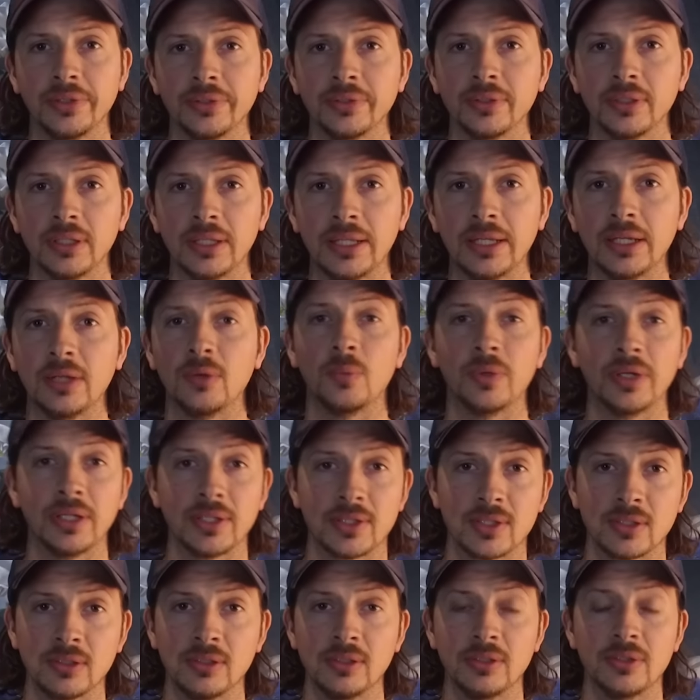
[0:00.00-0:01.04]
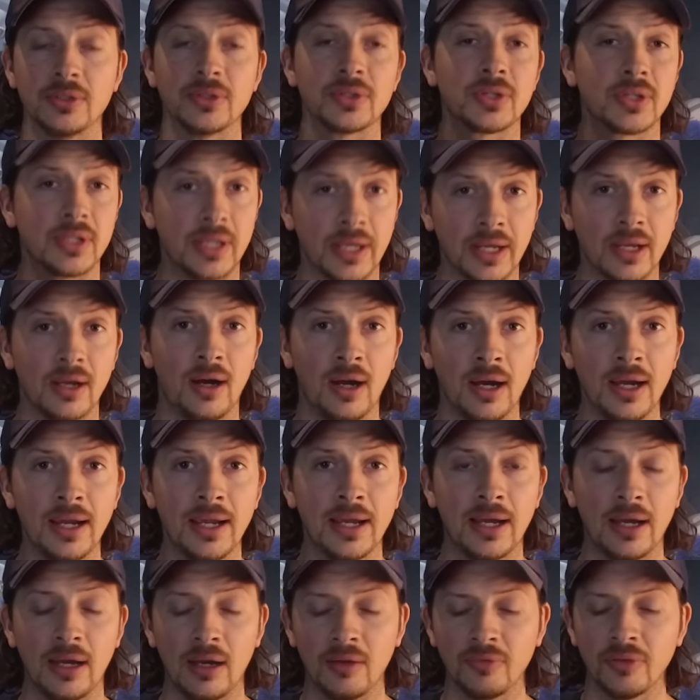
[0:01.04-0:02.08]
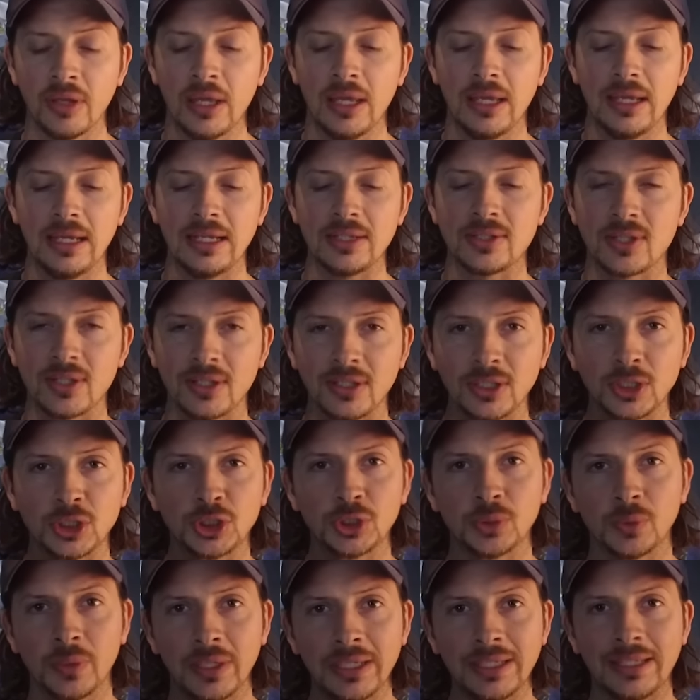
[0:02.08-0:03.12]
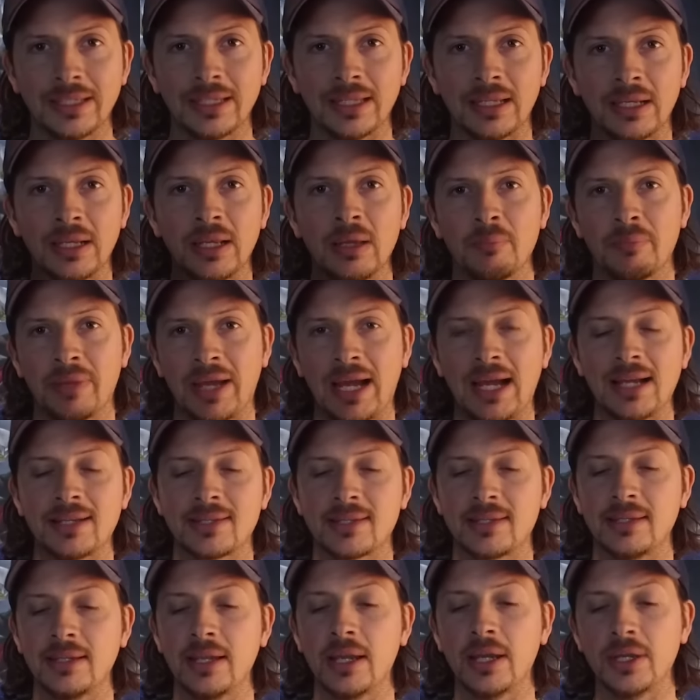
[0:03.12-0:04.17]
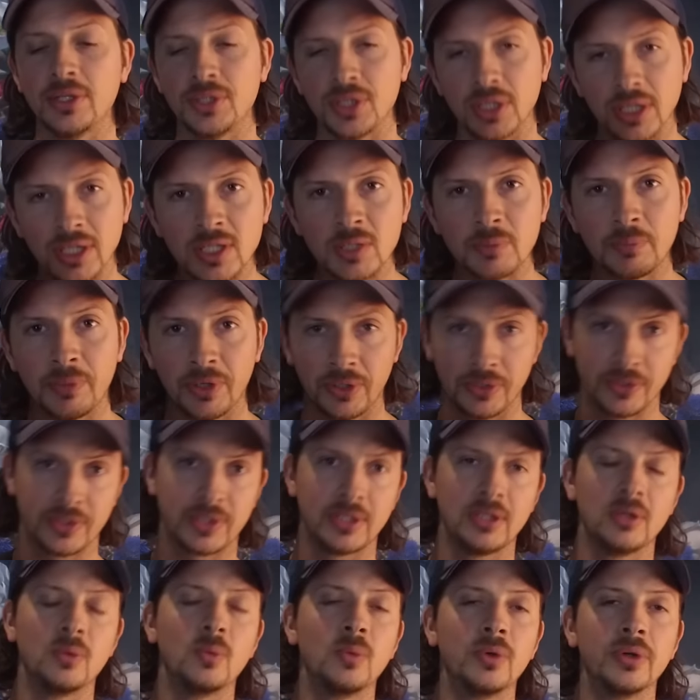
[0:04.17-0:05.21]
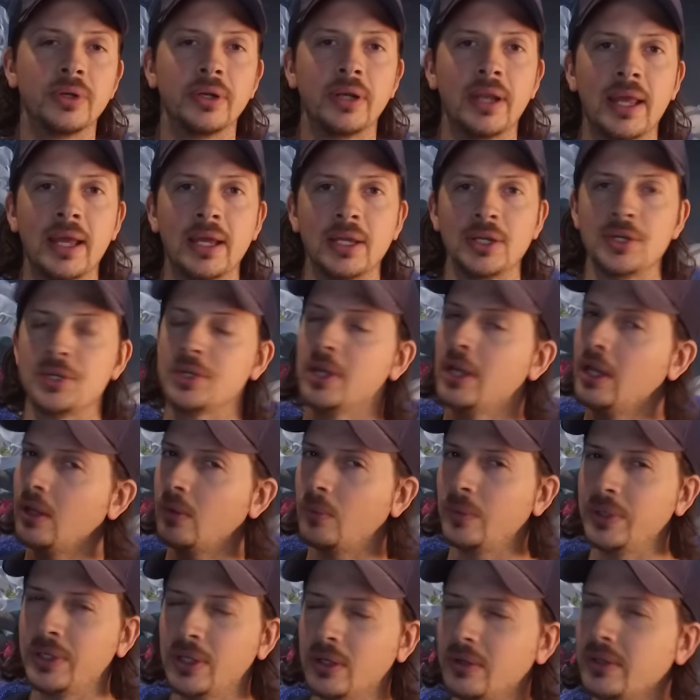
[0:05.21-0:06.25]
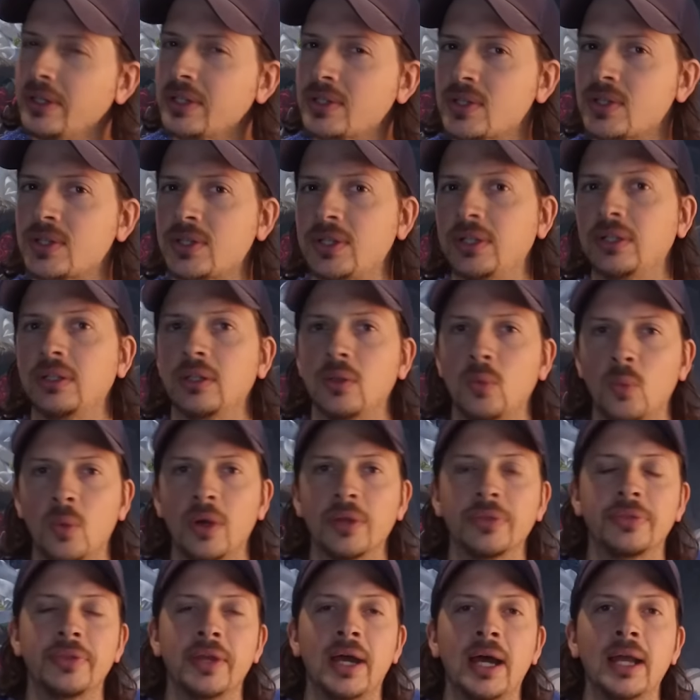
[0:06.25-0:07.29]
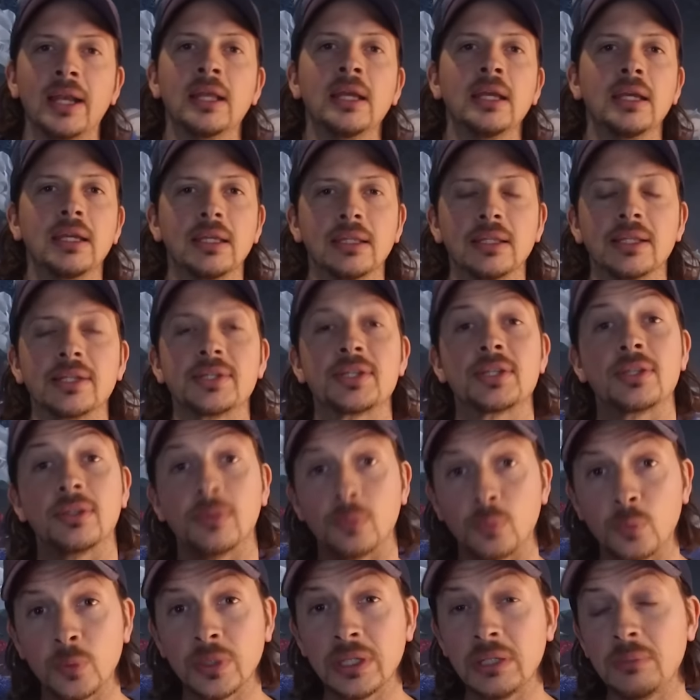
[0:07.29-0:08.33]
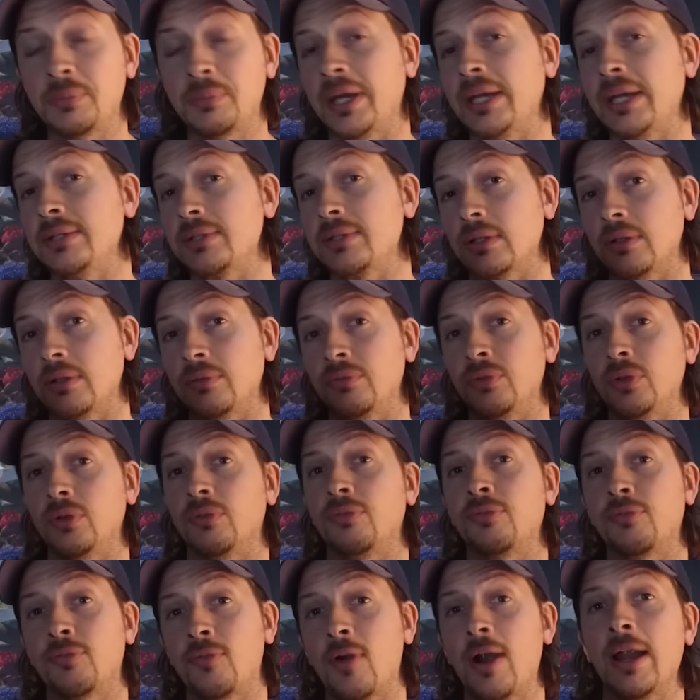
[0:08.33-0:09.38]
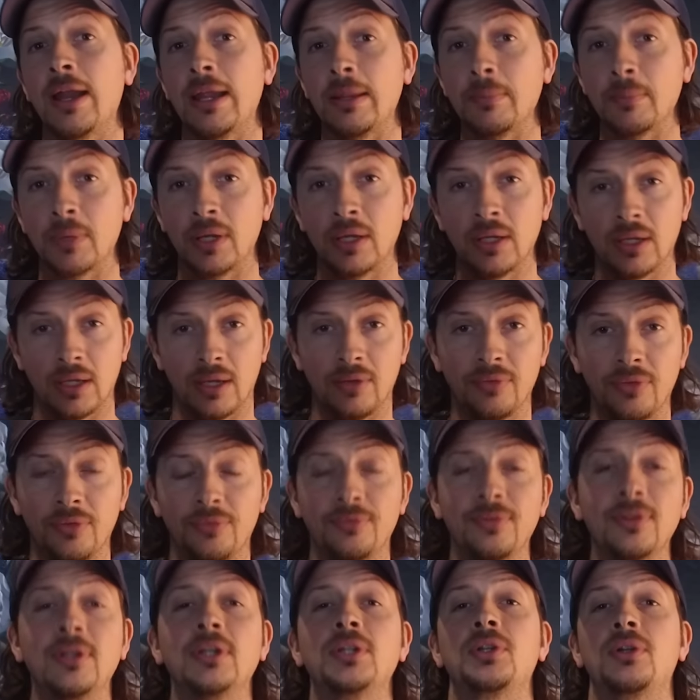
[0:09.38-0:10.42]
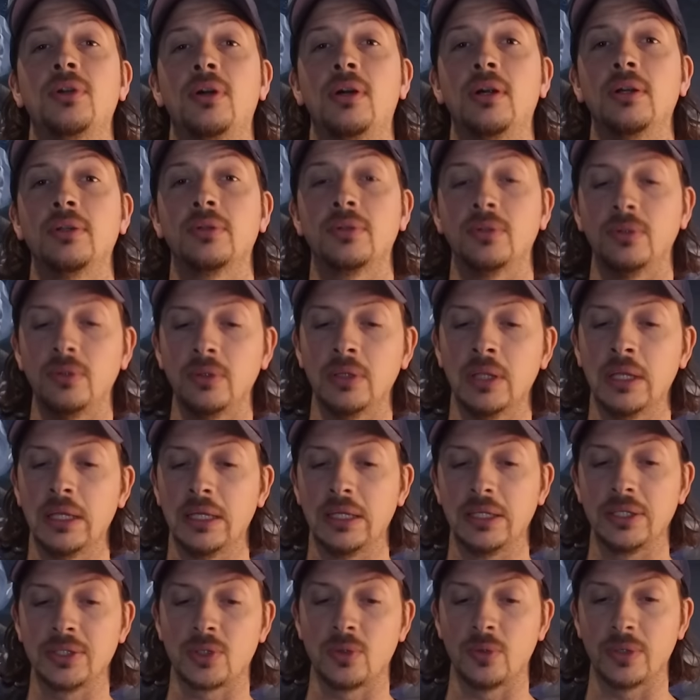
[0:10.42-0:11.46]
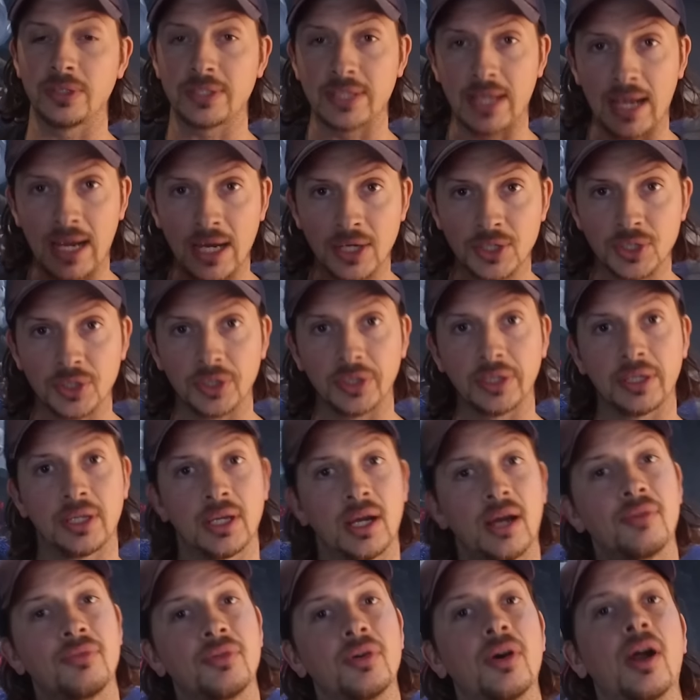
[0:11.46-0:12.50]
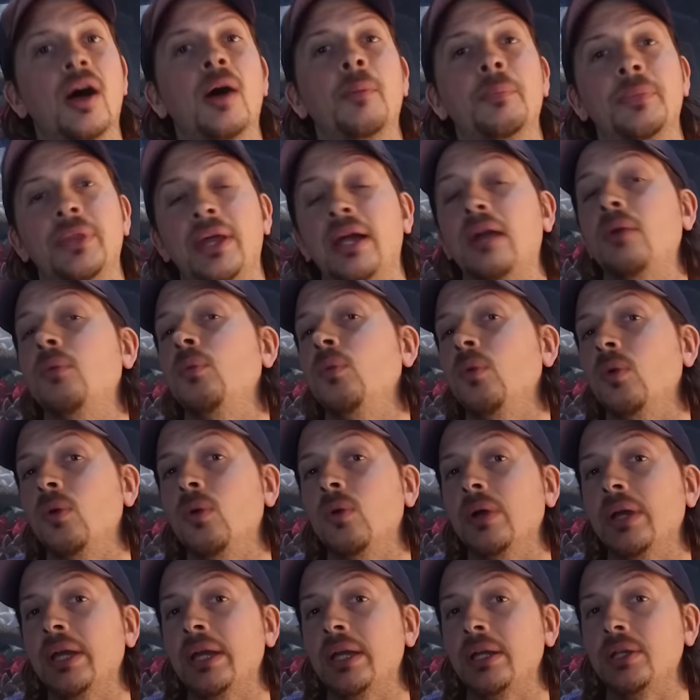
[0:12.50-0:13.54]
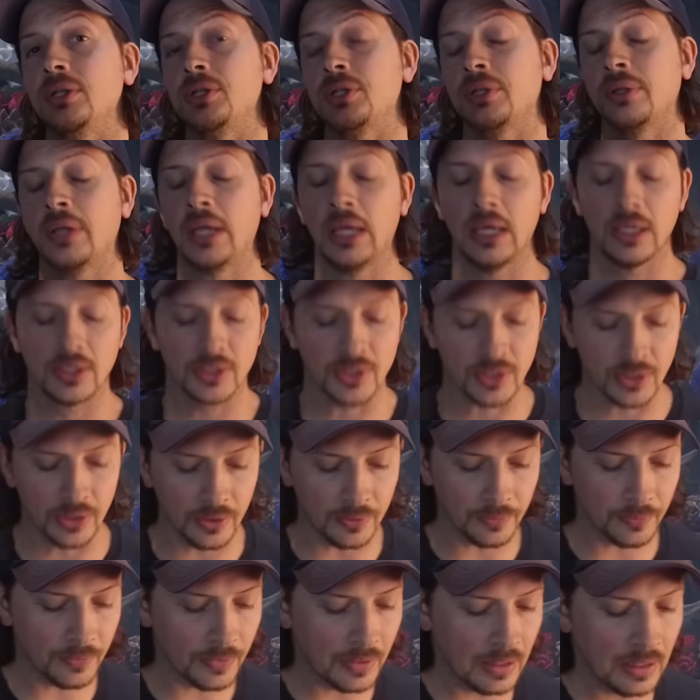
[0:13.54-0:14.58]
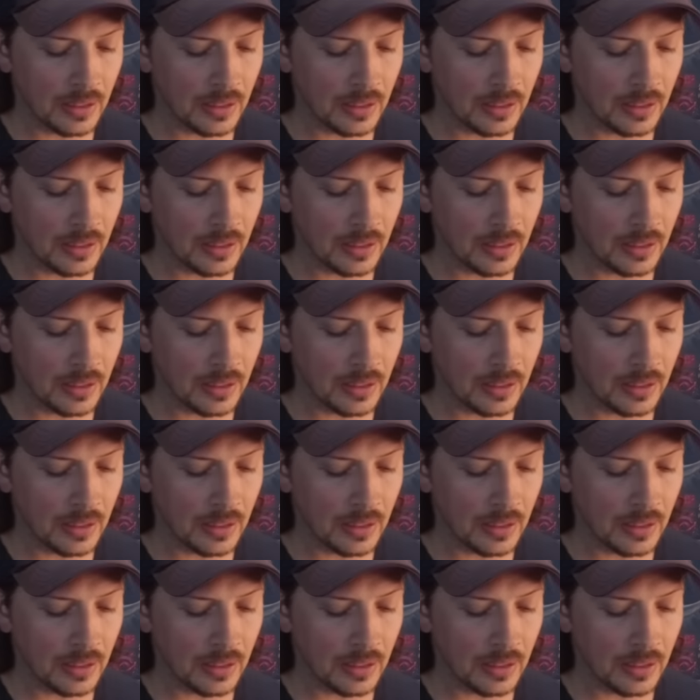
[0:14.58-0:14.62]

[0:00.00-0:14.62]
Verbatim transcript: your linen when it's loose, like I have, it's gonna shrink in past the edge, exposing a wooden edge. We don't necessarily want that unless the rebate of your frame of the finished article is going to actually cover up that raw edge. So